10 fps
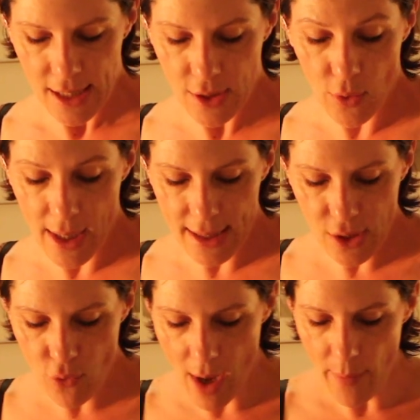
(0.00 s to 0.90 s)
So
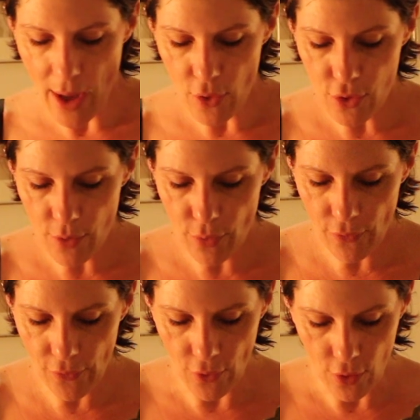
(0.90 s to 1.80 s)
let's grab our number
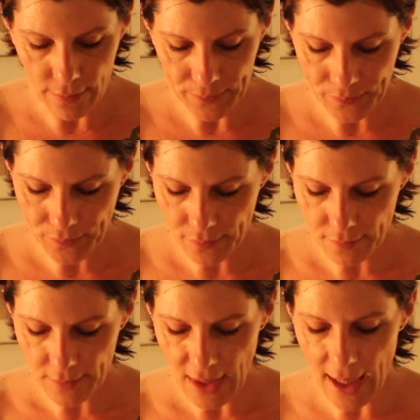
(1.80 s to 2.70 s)
4.
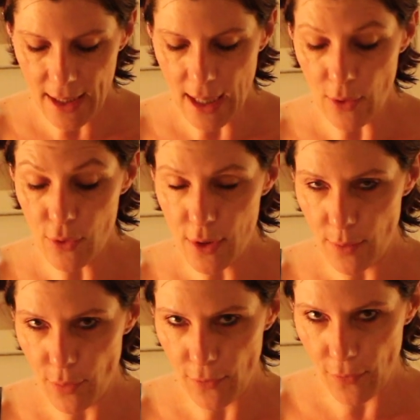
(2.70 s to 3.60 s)
And our
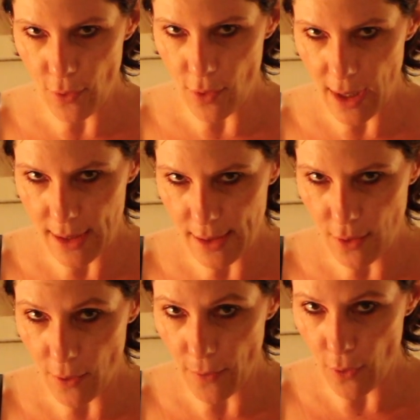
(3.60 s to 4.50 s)
number 4, it's
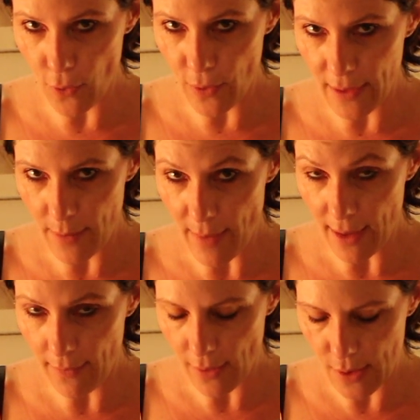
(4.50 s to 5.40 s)
called the
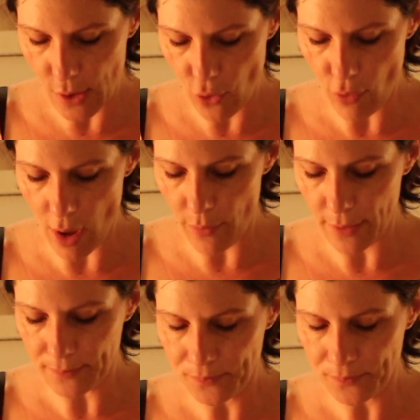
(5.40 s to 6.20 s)
Ultimate Scrub.